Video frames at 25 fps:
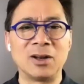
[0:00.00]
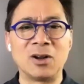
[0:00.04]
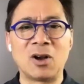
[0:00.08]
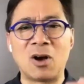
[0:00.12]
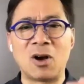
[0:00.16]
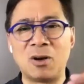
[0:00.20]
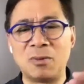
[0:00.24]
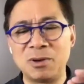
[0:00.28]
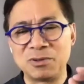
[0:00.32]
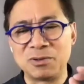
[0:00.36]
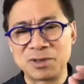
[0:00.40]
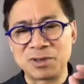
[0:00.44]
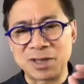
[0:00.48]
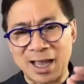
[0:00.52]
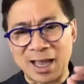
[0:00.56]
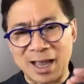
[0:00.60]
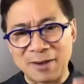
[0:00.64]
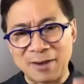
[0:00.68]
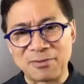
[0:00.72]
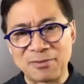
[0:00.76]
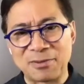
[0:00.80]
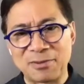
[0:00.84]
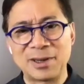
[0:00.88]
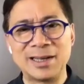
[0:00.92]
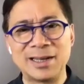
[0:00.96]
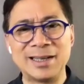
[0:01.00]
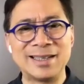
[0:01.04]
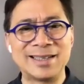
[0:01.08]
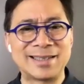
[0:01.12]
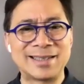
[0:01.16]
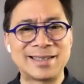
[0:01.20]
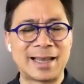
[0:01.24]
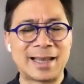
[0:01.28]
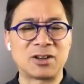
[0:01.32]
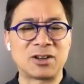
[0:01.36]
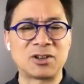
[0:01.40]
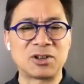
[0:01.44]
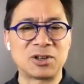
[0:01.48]
almost every
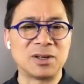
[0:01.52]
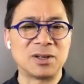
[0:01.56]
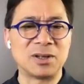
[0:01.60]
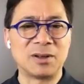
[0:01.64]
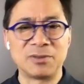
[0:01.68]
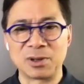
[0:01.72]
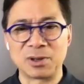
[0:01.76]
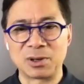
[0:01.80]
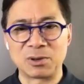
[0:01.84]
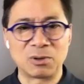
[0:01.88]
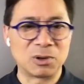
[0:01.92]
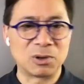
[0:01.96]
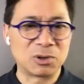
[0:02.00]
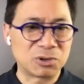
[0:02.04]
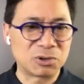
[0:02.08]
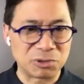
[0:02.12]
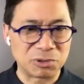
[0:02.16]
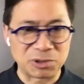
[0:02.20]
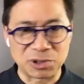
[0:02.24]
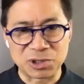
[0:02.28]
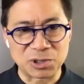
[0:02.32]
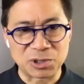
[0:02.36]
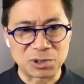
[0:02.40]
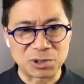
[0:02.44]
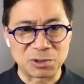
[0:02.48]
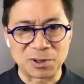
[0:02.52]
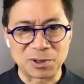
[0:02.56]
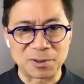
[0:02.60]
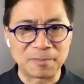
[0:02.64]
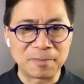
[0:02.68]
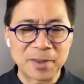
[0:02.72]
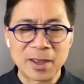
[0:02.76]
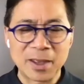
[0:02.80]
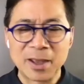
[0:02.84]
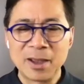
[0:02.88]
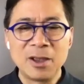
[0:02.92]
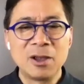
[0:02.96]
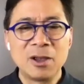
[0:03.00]
section of the grocery store
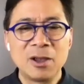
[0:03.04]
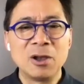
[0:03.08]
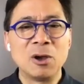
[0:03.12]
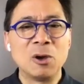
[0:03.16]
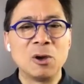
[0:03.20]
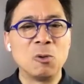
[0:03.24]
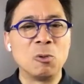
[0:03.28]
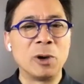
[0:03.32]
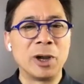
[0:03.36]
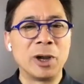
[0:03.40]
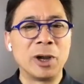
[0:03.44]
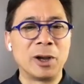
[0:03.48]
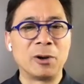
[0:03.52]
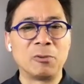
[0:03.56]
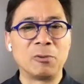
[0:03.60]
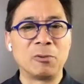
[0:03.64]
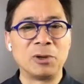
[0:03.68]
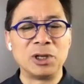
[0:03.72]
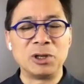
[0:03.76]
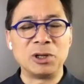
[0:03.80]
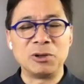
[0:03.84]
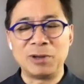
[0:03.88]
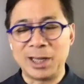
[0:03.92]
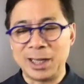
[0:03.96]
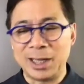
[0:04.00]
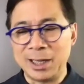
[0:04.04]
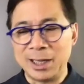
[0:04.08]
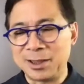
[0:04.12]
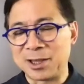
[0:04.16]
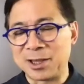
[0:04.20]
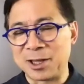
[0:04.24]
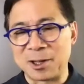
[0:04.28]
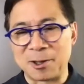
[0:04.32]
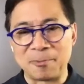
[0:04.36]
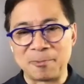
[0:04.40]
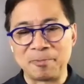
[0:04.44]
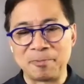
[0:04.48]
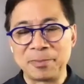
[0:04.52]
where when you eat
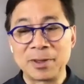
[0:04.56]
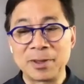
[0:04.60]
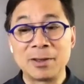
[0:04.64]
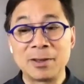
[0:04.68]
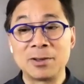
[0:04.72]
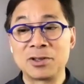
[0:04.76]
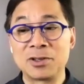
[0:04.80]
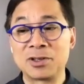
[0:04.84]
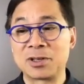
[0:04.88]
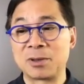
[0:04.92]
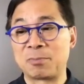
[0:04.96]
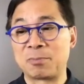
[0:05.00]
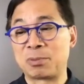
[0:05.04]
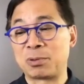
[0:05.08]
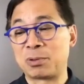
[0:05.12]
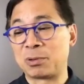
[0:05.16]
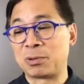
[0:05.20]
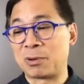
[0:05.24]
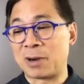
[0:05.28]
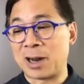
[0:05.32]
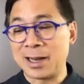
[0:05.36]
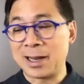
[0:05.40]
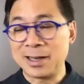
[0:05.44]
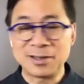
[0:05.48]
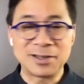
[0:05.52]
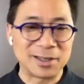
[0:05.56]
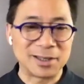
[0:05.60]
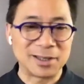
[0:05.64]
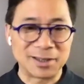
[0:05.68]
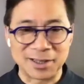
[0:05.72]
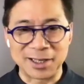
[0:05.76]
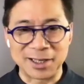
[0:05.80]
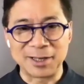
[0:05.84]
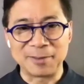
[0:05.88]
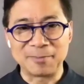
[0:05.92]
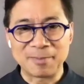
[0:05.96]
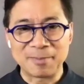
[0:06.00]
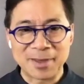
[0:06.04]
them
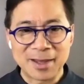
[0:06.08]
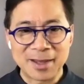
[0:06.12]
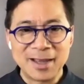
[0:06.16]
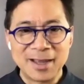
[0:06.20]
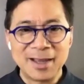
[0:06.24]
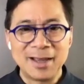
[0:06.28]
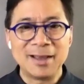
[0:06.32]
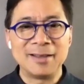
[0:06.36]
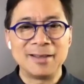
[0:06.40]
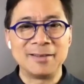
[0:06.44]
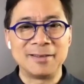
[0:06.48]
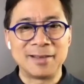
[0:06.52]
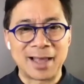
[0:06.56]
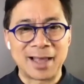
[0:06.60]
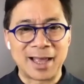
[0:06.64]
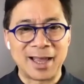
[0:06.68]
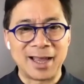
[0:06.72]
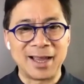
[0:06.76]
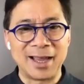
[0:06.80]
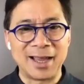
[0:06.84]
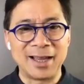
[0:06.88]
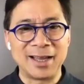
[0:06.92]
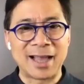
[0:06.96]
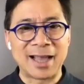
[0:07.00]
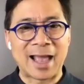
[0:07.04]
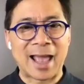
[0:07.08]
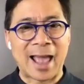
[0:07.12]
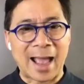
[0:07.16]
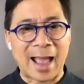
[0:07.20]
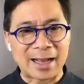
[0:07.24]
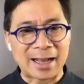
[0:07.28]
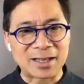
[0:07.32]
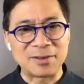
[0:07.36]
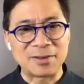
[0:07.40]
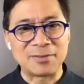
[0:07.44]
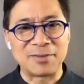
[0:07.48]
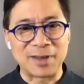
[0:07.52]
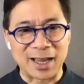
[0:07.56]
surprisingly they
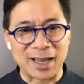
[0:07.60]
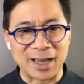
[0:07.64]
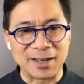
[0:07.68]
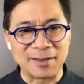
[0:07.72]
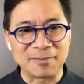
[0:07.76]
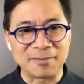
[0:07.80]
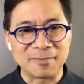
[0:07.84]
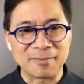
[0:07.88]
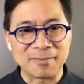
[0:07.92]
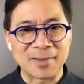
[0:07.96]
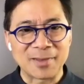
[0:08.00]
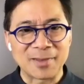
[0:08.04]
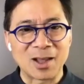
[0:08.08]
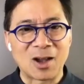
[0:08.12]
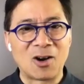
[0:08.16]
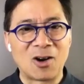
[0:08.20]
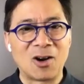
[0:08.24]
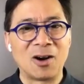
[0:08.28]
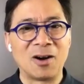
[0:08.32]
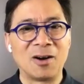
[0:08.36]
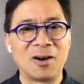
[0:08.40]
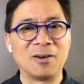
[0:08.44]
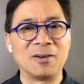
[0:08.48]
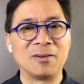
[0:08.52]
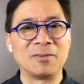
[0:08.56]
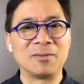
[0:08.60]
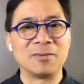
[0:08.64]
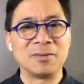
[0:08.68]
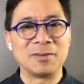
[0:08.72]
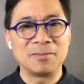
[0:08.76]
activate our